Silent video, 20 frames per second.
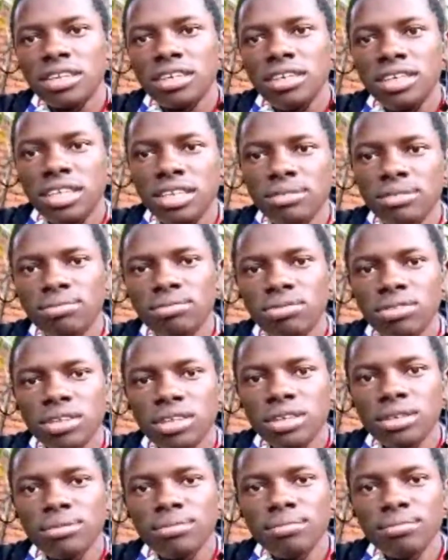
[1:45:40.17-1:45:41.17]
leave
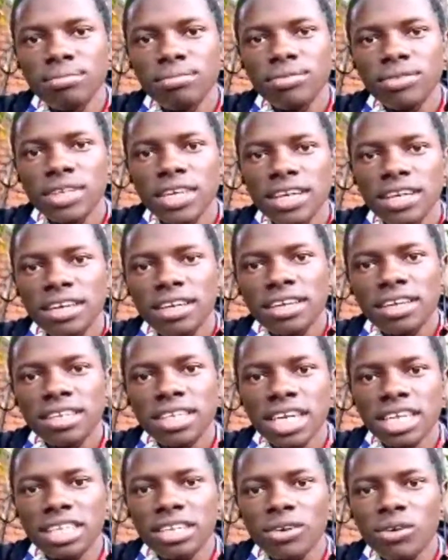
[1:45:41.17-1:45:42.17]
him.
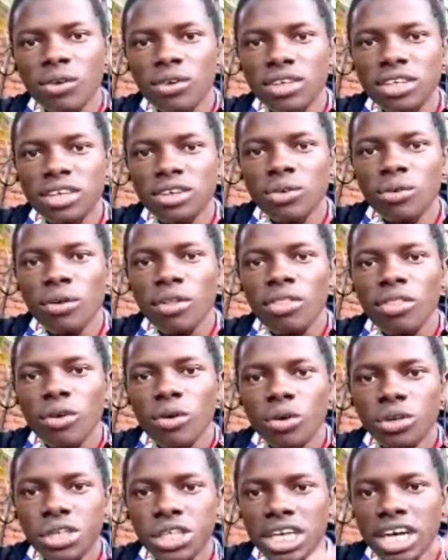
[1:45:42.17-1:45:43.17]
Just continue with
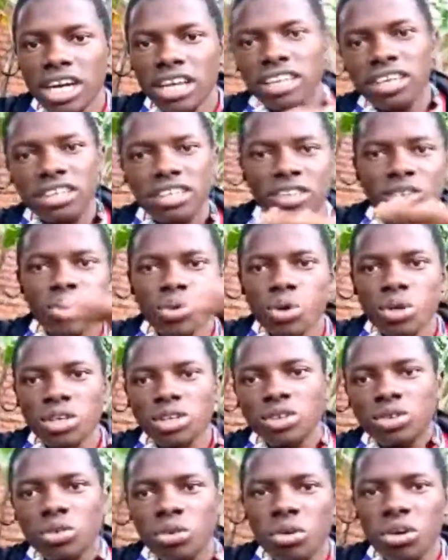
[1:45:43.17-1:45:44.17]
your journey
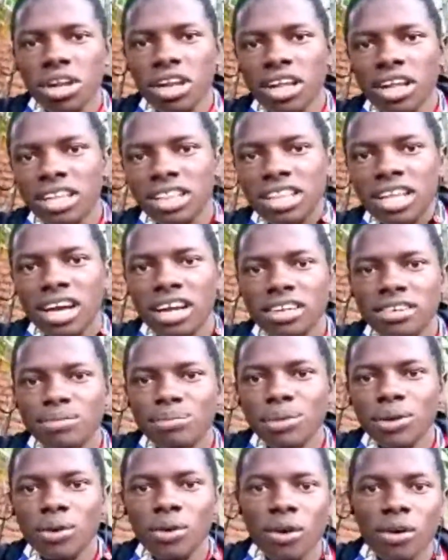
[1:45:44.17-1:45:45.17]
slowly like that,
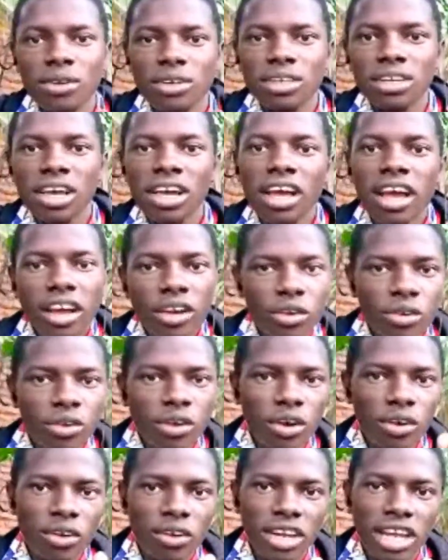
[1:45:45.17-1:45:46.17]
because you
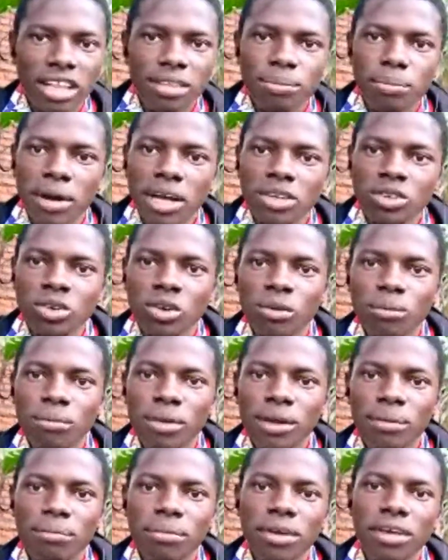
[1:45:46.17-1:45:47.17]
don't know that person.
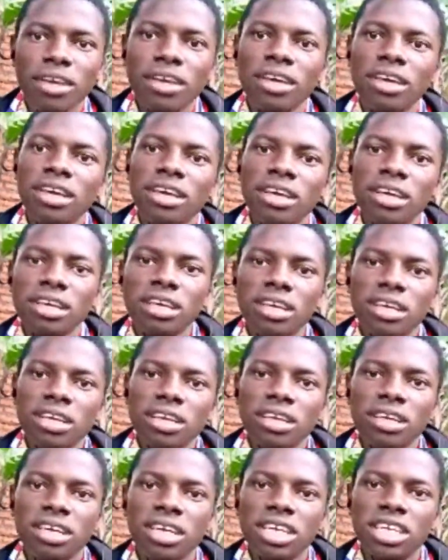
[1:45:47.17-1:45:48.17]

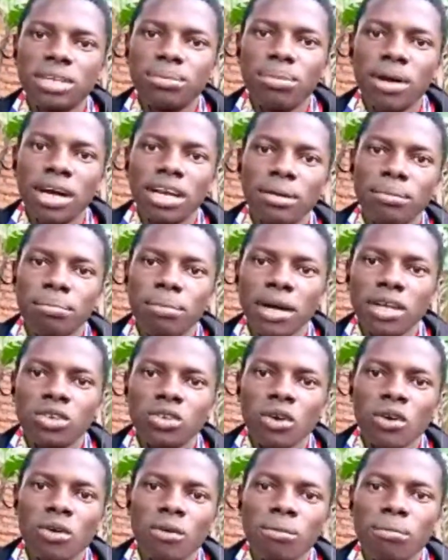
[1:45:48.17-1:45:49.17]
Maybe he's a bad
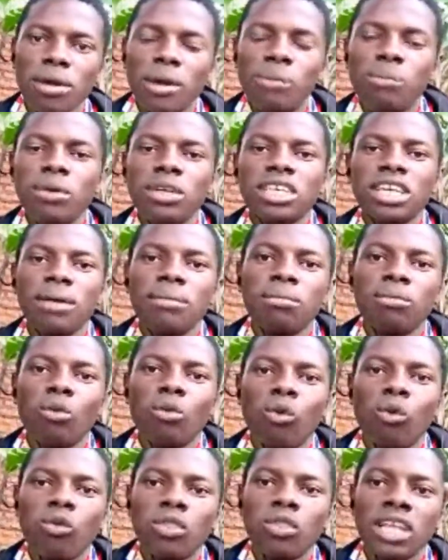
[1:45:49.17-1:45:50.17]
person, or maybe some
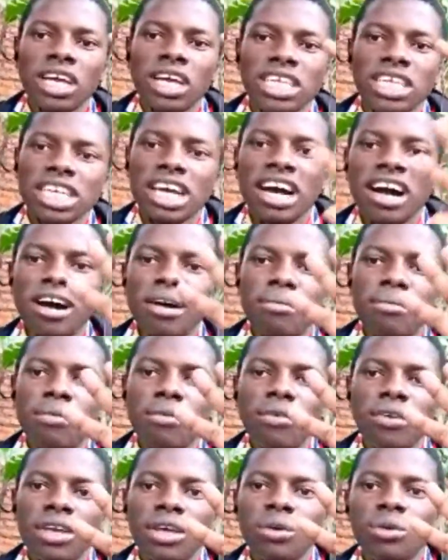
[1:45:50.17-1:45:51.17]
days
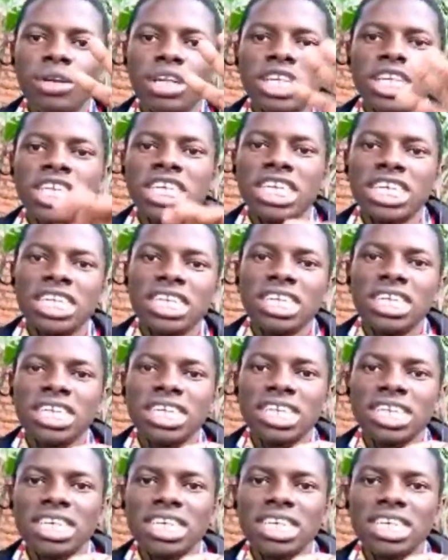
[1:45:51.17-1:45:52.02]
come he will change